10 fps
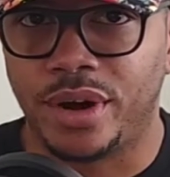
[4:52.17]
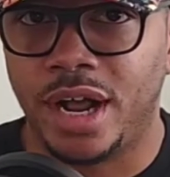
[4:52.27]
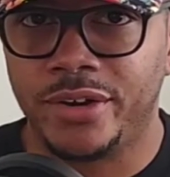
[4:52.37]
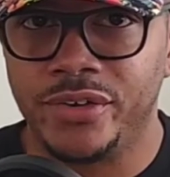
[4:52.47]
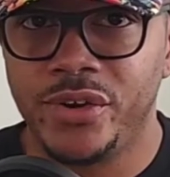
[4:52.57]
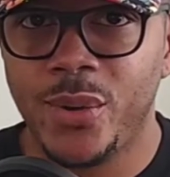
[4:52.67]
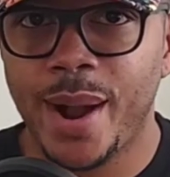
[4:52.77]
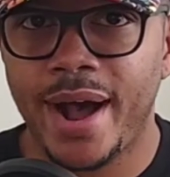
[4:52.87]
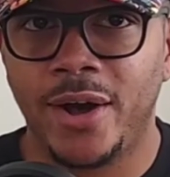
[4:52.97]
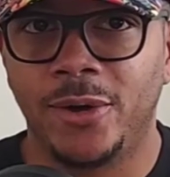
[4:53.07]
I don't know
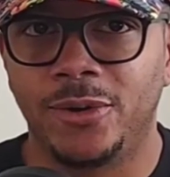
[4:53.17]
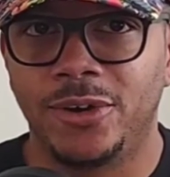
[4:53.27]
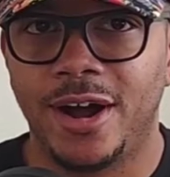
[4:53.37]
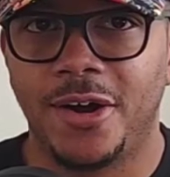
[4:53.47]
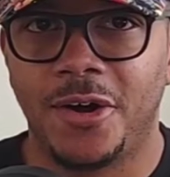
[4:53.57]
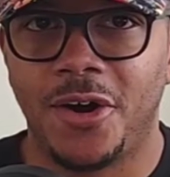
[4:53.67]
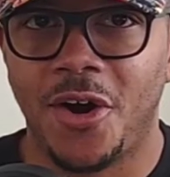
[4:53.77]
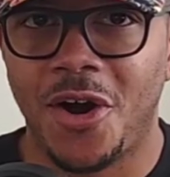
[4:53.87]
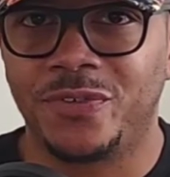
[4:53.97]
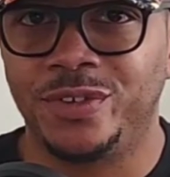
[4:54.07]
how
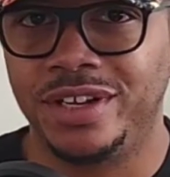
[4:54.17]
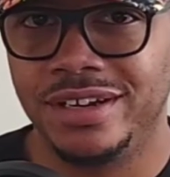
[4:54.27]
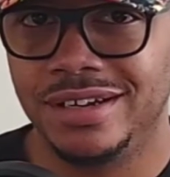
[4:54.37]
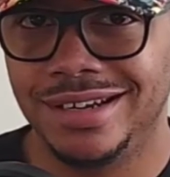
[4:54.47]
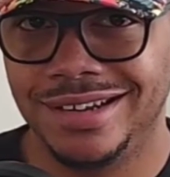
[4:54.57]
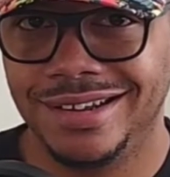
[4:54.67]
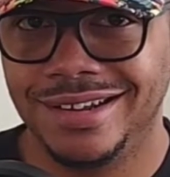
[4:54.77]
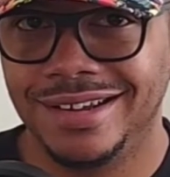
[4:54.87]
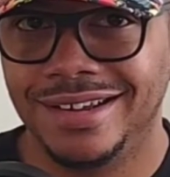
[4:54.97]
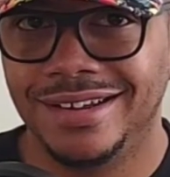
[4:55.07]
often
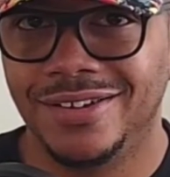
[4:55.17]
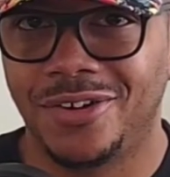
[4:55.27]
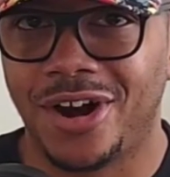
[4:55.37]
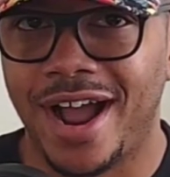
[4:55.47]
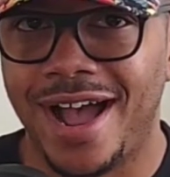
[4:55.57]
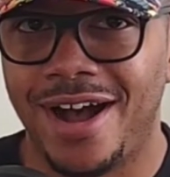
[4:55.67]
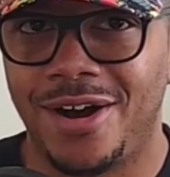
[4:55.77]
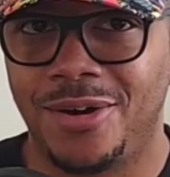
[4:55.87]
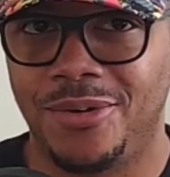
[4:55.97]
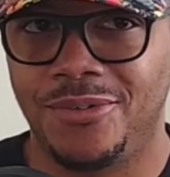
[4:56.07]
or
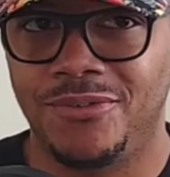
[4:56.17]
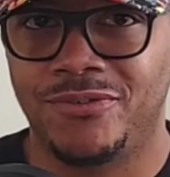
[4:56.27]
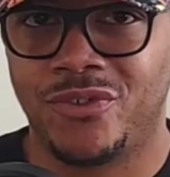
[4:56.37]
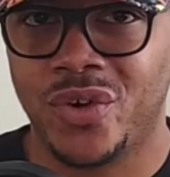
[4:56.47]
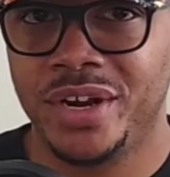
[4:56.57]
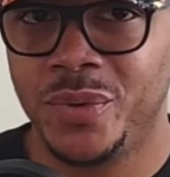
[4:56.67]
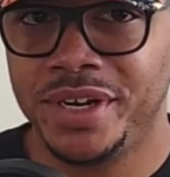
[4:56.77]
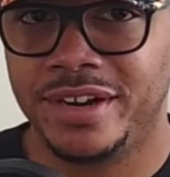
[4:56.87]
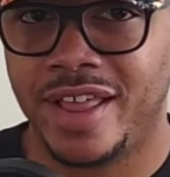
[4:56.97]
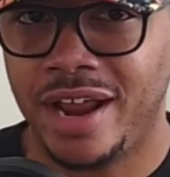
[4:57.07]
how frequent
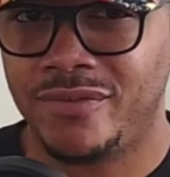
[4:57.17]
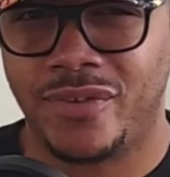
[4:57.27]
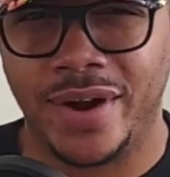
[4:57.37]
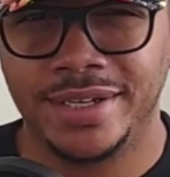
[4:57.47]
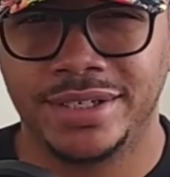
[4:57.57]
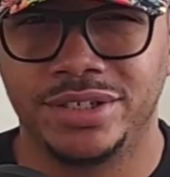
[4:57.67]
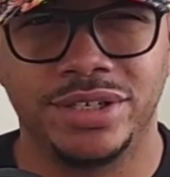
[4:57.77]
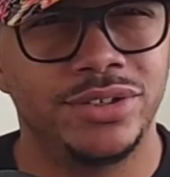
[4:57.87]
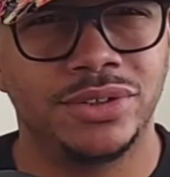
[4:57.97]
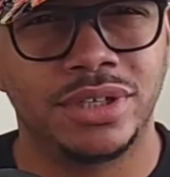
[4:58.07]
that phrase is
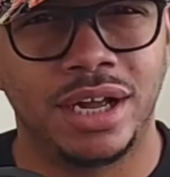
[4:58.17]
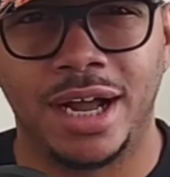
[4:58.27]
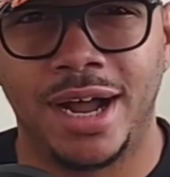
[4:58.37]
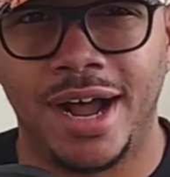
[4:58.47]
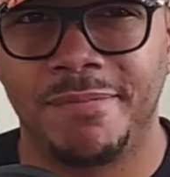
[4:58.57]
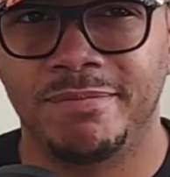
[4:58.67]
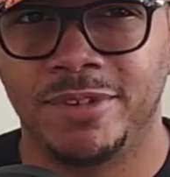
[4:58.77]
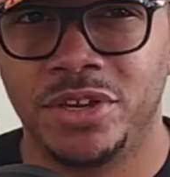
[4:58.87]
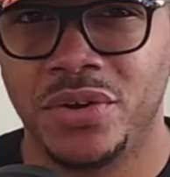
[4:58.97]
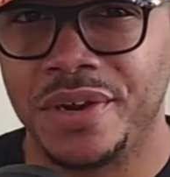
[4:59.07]
used. I'm
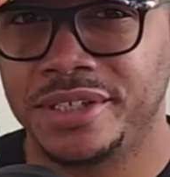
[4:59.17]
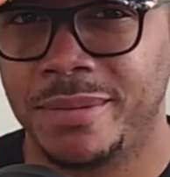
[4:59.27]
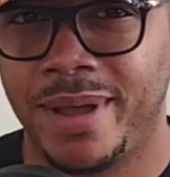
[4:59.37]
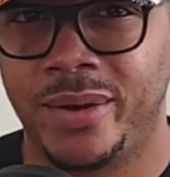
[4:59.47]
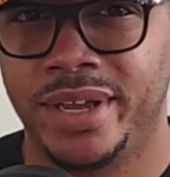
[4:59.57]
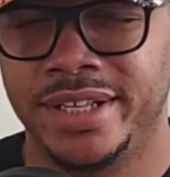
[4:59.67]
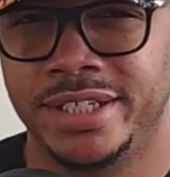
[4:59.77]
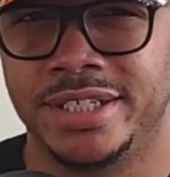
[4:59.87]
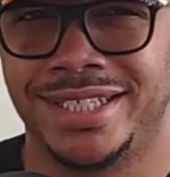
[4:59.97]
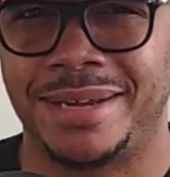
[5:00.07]
curious about its
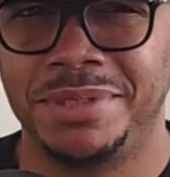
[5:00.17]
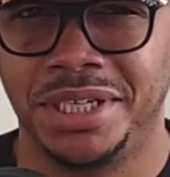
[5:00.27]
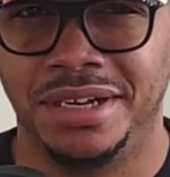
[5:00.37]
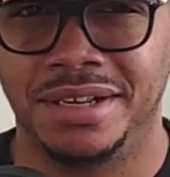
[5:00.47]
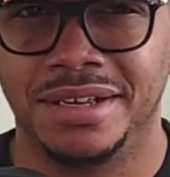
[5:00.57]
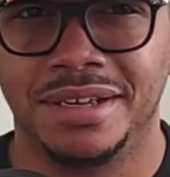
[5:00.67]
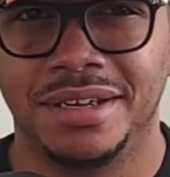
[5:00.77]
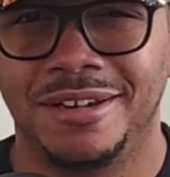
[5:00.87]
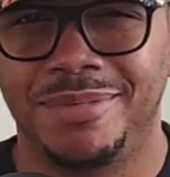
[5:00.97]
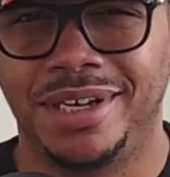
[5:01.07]
inception
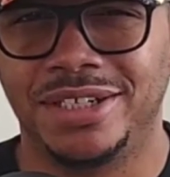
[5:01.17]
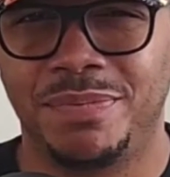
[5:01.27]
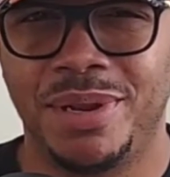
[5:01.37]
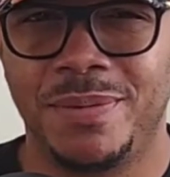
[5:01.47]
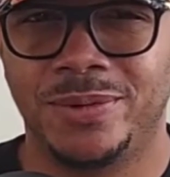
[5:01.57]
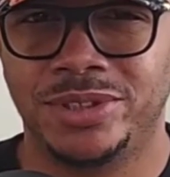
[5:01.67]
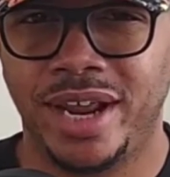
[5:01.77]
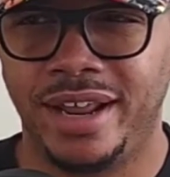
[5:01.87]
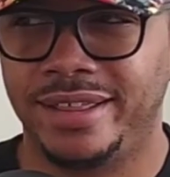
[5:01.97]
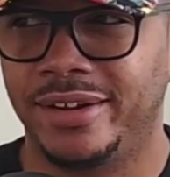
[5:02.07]
because people
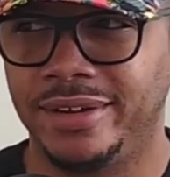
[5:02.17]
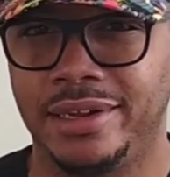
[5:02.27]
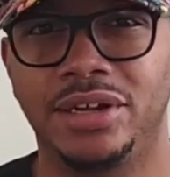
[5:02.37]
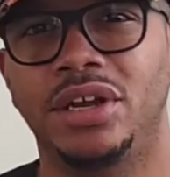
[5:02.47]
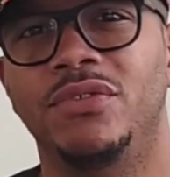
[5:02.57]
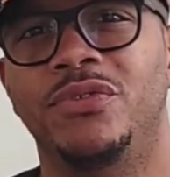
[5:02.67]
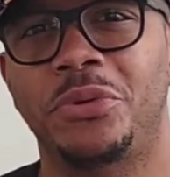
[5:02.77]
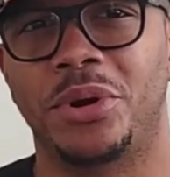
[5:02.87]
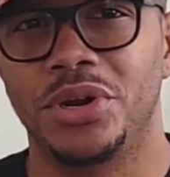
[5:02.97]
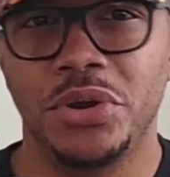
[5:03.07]
say that they're looking
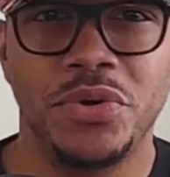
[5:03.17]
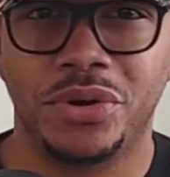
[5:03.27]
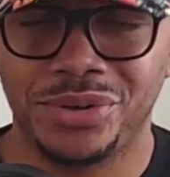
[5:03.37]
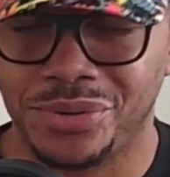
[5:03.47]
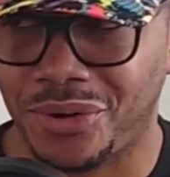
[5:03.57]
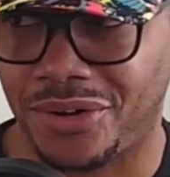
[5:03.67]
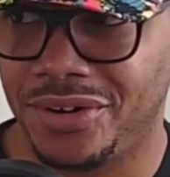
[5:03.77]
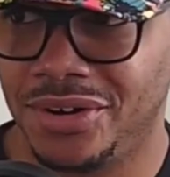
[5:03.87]
for a unicorn.